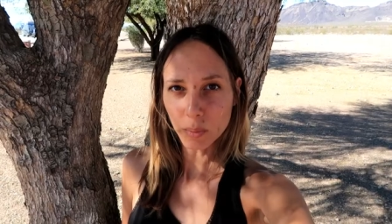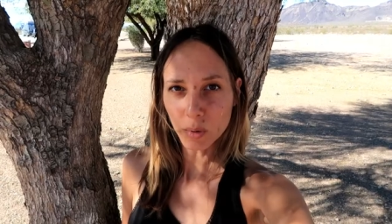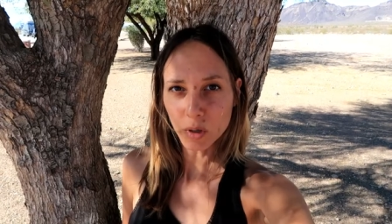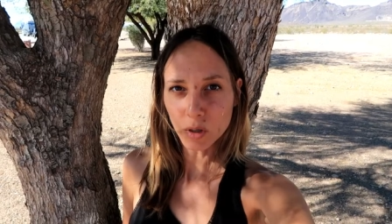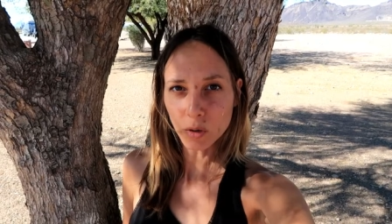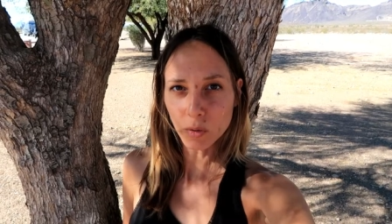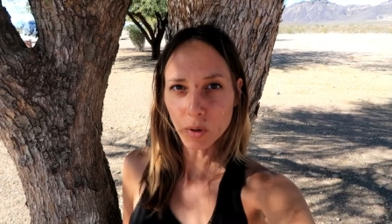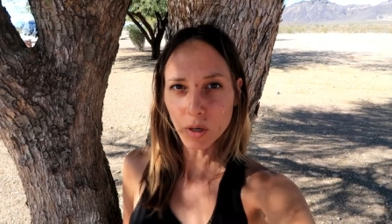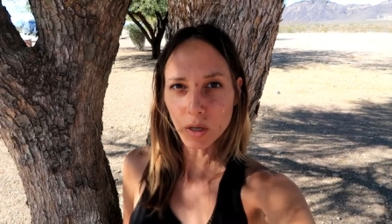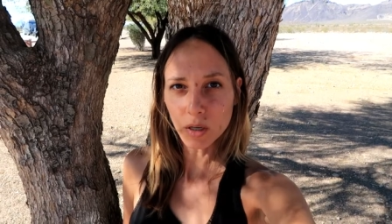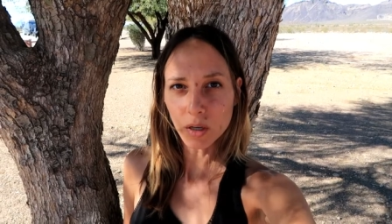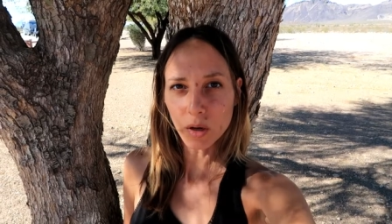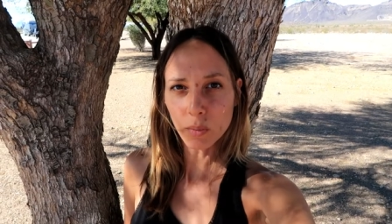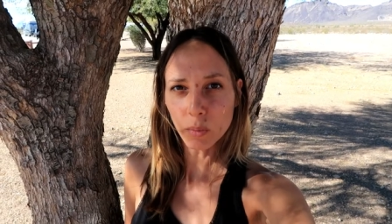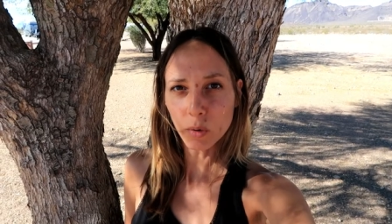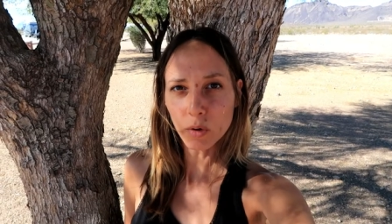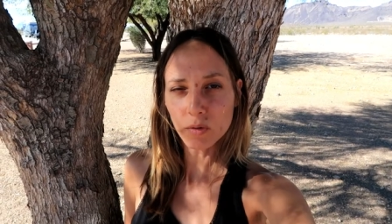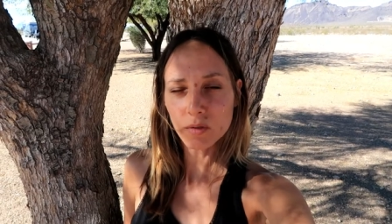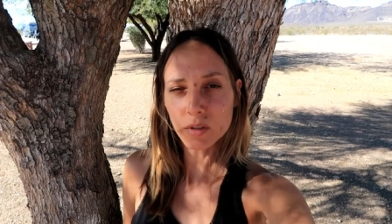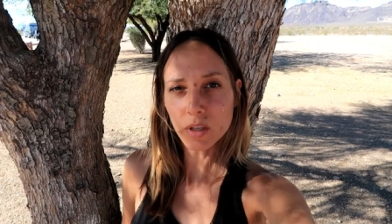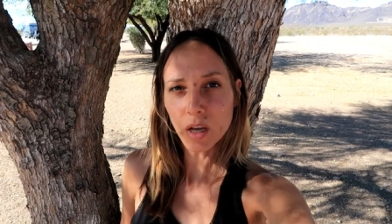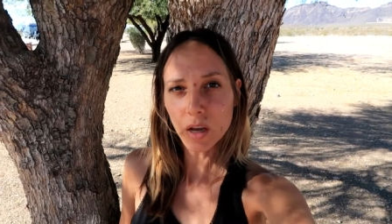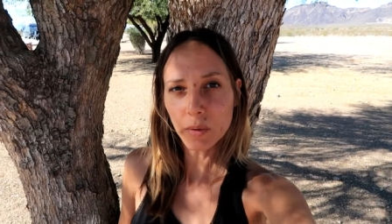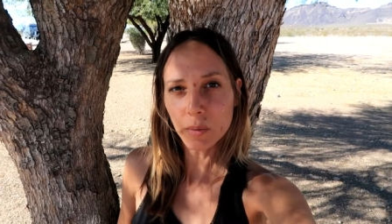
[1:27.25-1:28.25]
been doing a
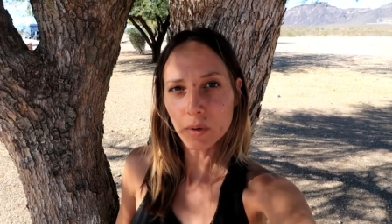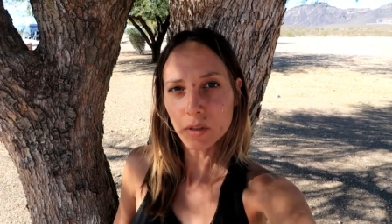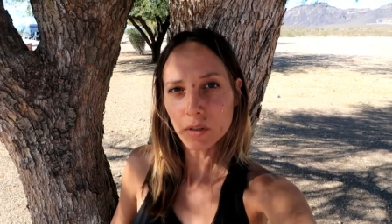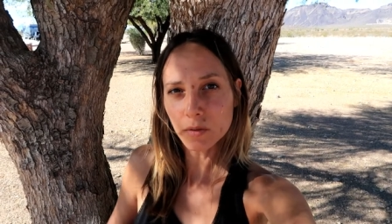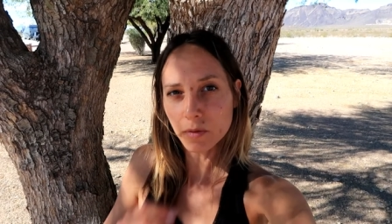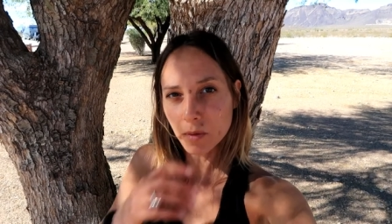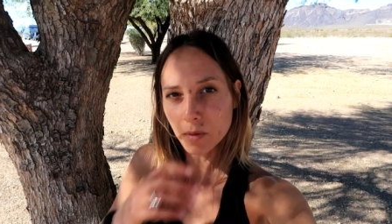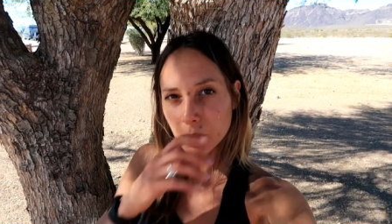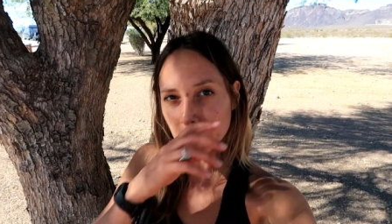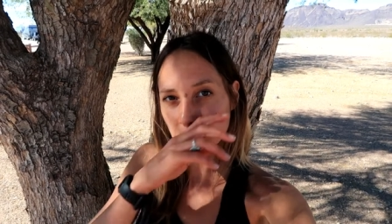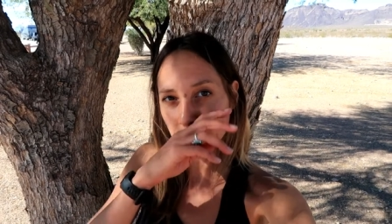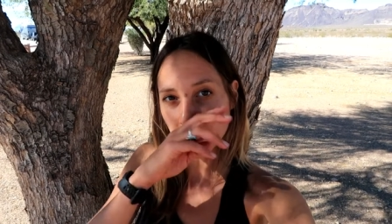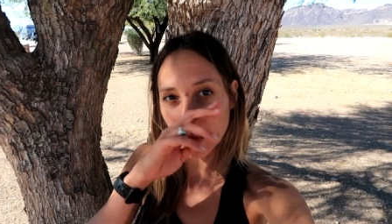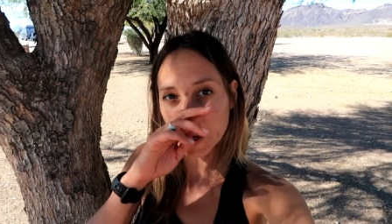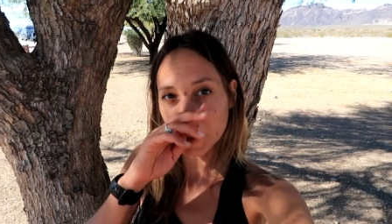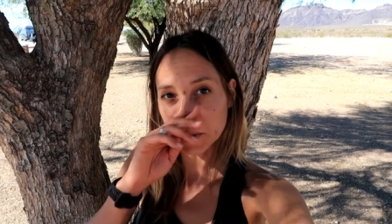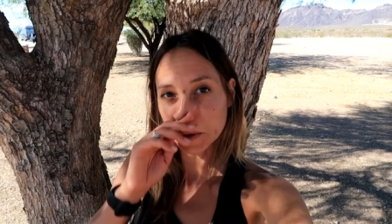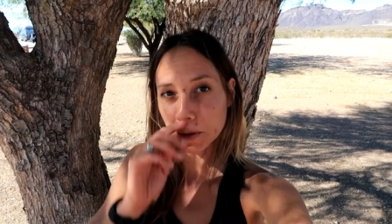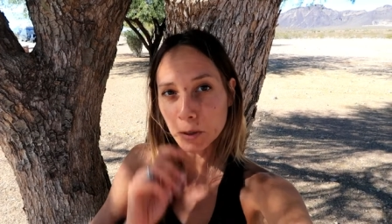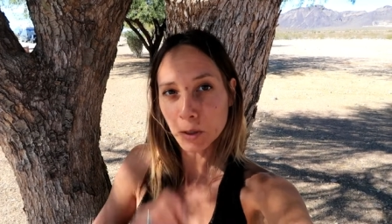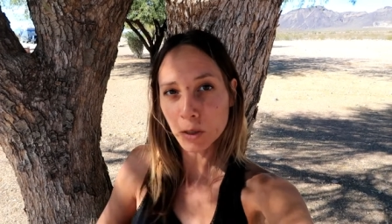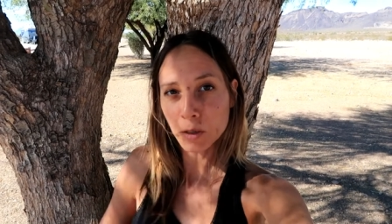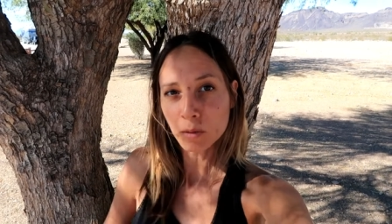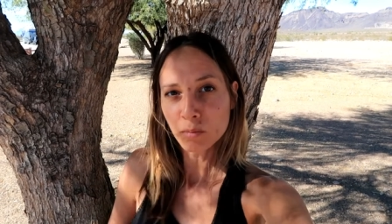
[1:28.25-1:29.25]
number of assignments from the
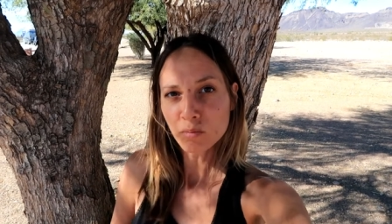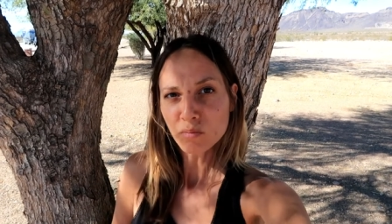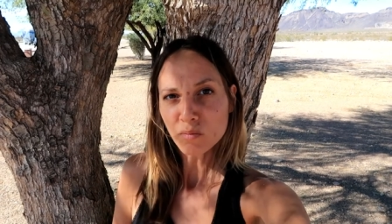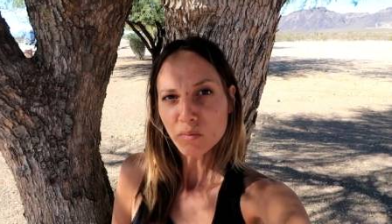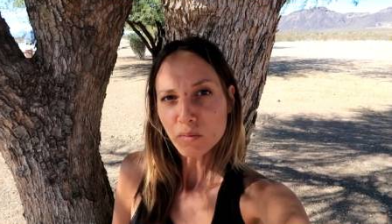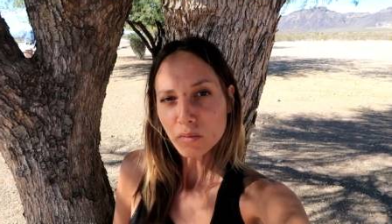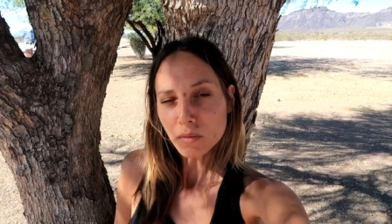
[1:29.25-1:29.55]
doctor